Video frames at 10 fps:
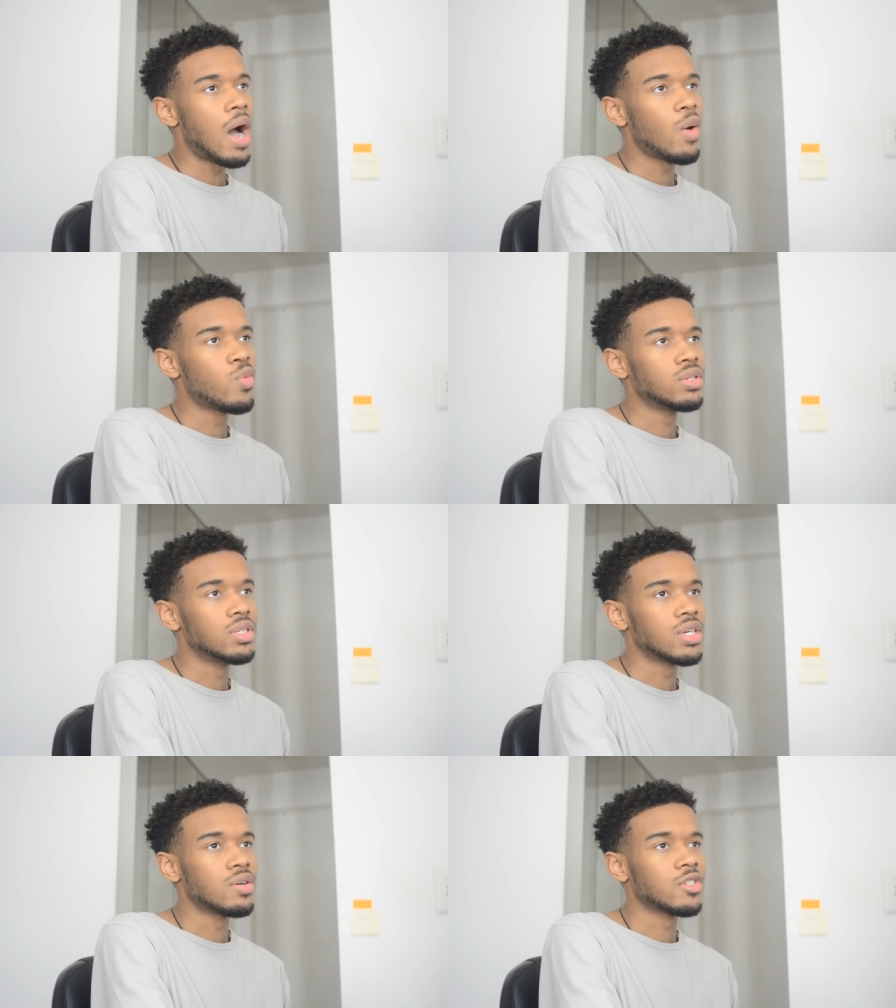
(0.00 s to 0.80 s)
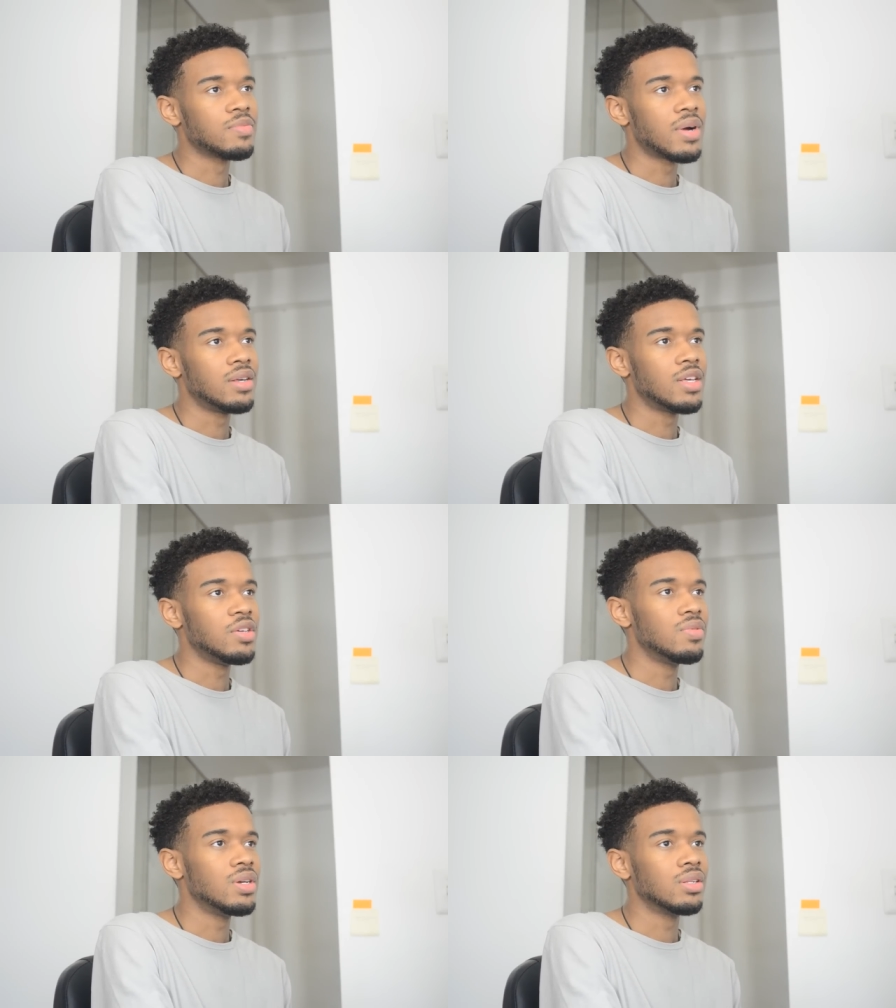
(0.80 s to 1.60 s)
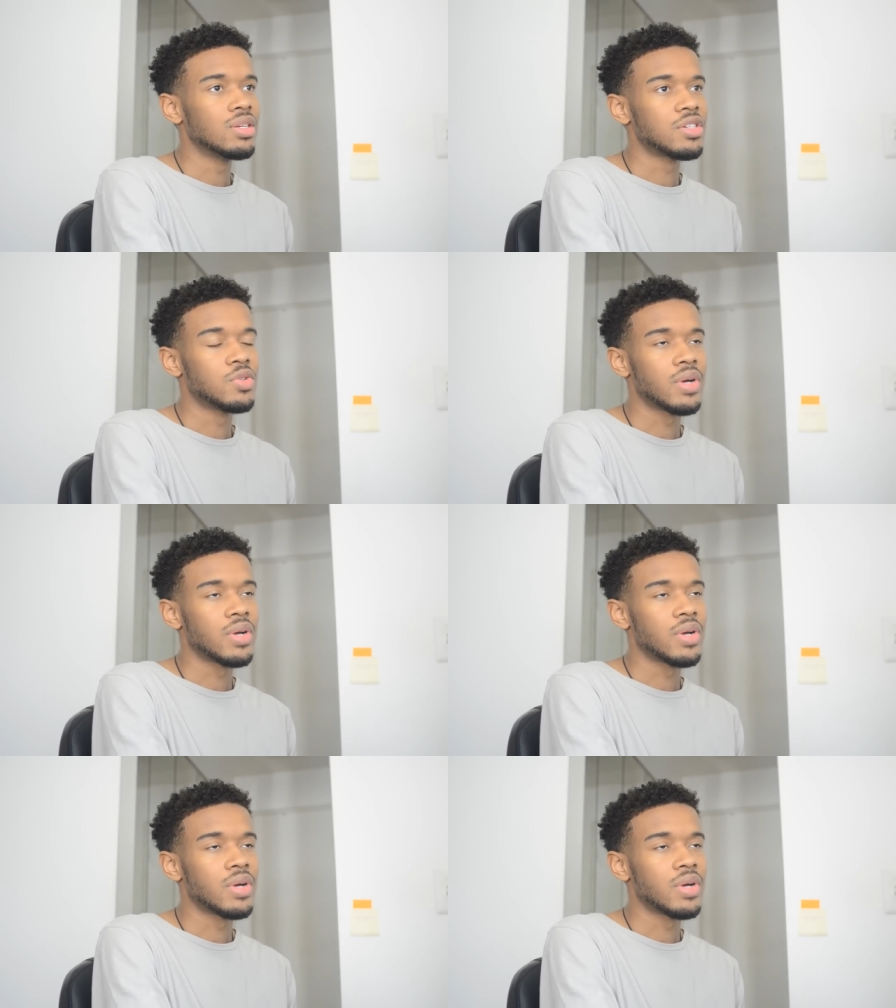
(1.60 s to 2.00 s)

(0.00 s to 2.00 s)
I wouldn't tell somebody that you need to listen